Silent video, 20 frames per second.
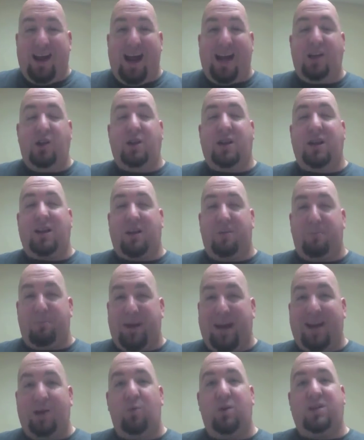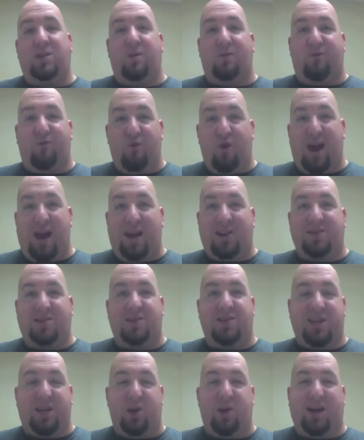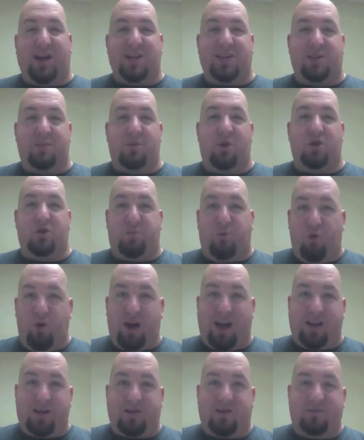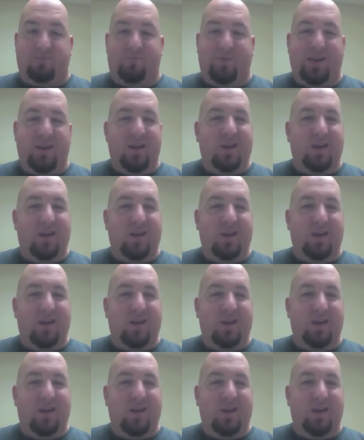and you can compete with your friends to see who gets the most points.